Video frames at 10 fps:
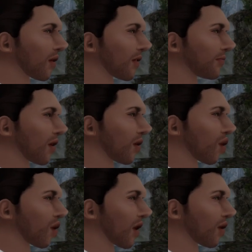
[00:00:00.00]

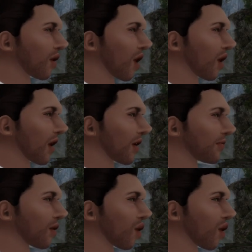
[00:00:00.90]
suicidal
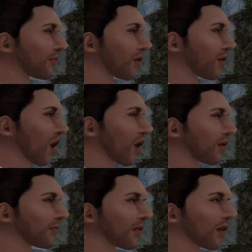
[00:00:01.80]
ideation and
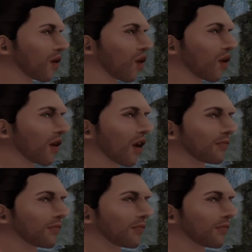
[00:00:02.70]
self-harm,